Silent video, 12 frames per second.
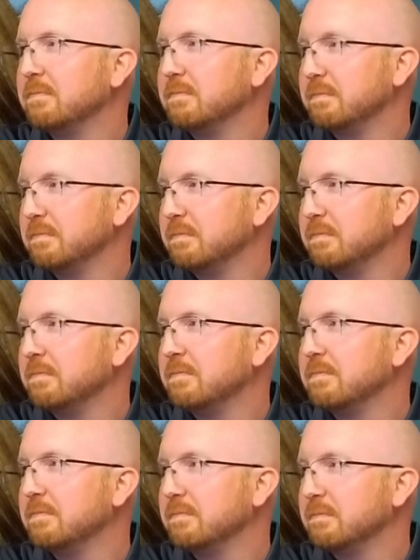
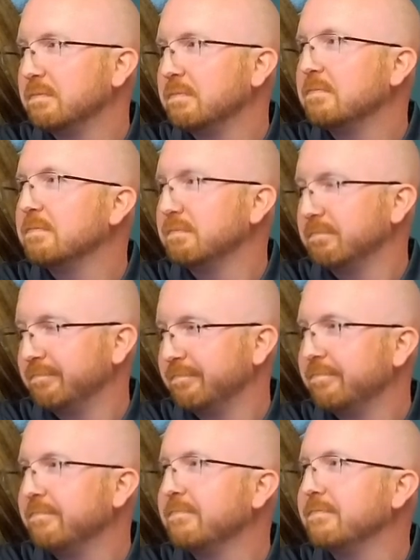
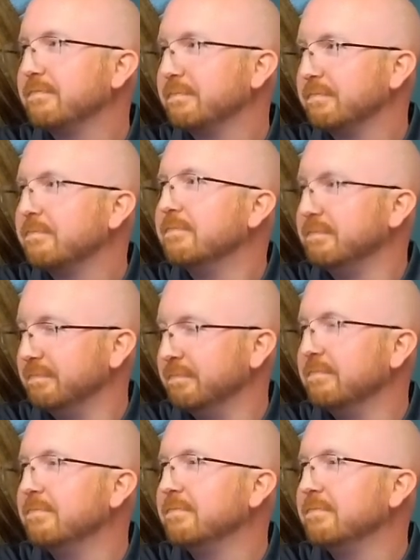(silent)